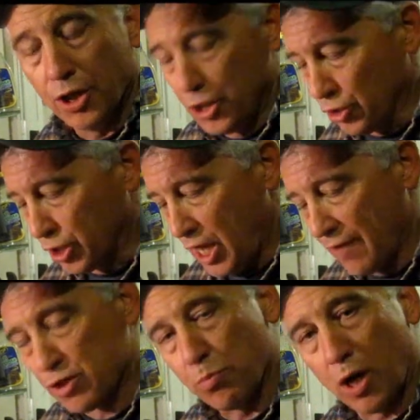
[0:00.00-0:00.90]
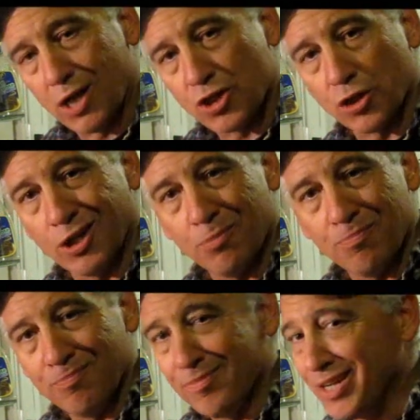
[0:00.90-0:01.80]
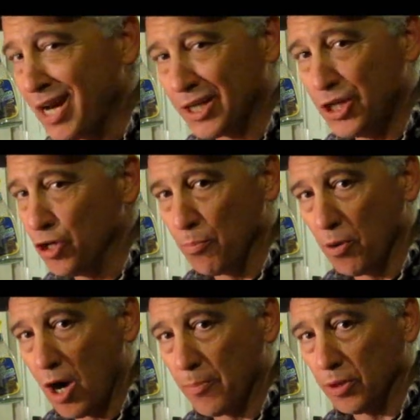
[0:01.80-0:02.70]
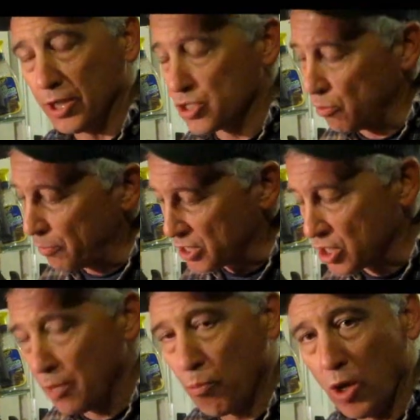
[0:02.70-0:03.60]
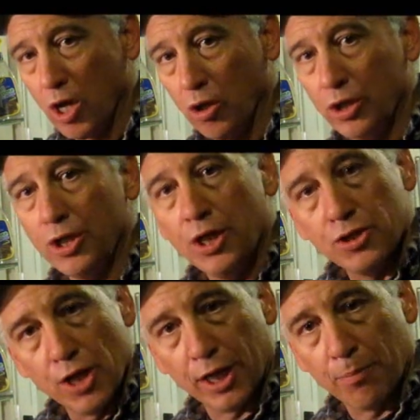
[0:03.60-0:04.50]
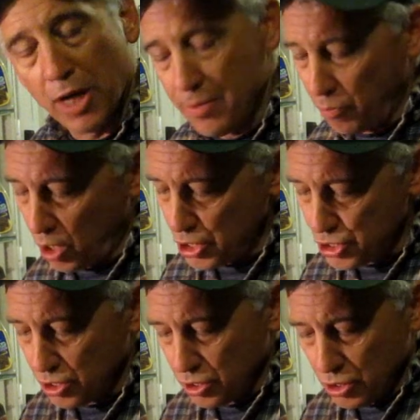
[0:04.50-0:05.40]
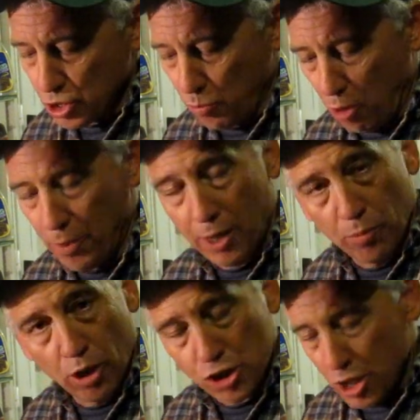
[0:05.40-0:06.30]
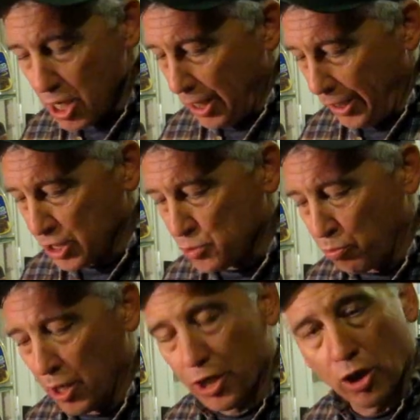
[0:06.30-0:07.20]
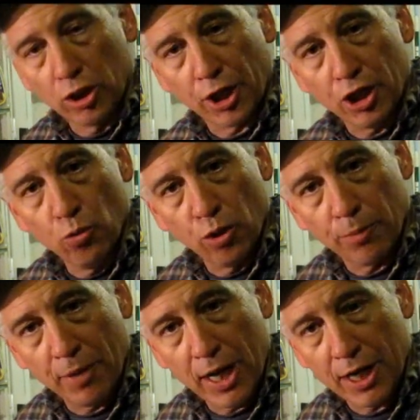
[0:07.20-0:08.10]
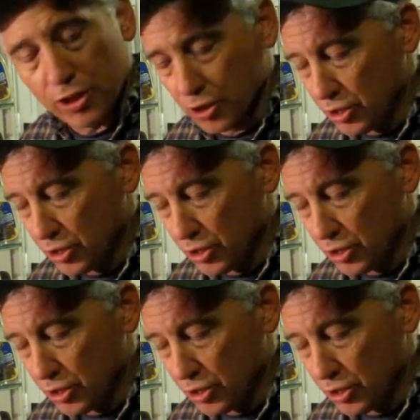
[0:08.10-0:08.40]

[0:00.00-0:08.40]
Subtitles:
you're going to have spots that are going to not cure properly. So mix it up well, take a paintbrush, small paintbrush, and spread it on like you would a paint.